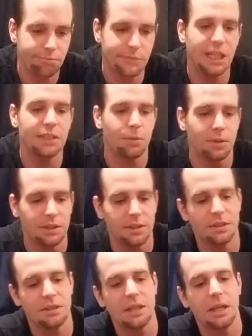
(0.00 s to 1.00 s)
That's what
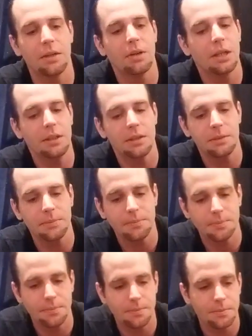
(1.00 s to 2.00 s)
this is saying right here.
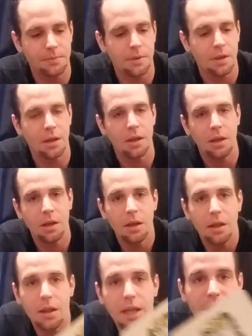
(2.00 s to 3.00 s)

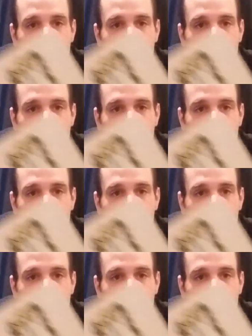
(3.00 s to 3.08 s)
That's